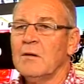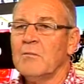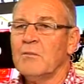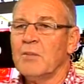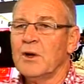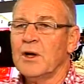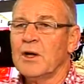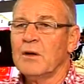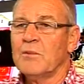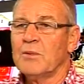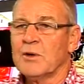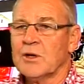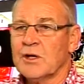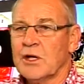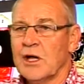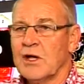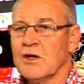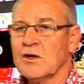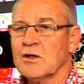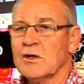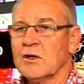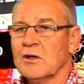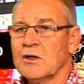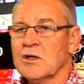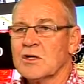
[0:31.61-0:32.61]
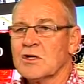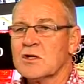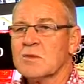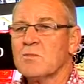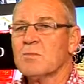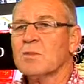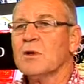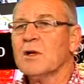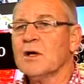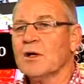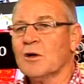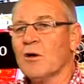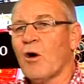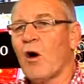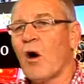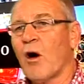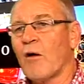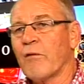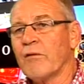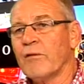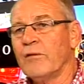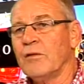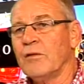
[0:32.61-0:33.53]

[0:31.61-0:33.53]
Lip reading: being potentially split off